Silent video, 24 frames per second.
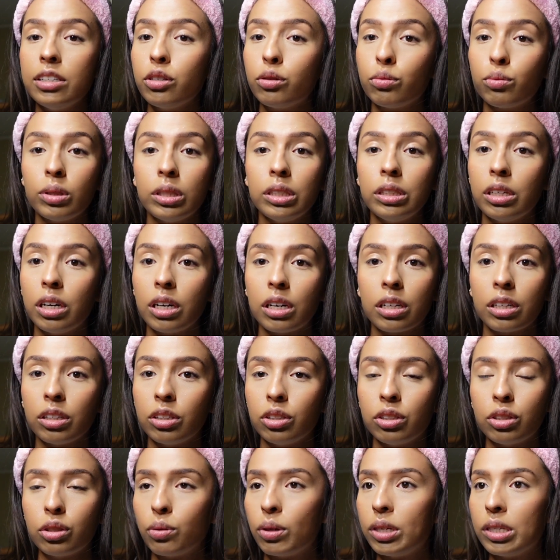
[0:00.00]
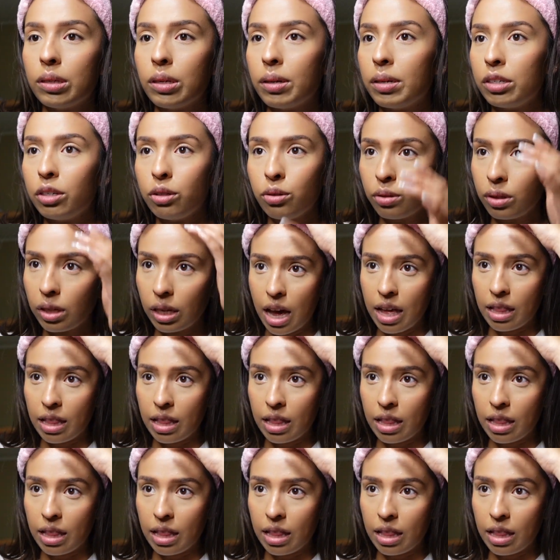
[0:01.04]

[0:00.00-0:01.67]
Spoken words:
are really not gonna look twice at you, like,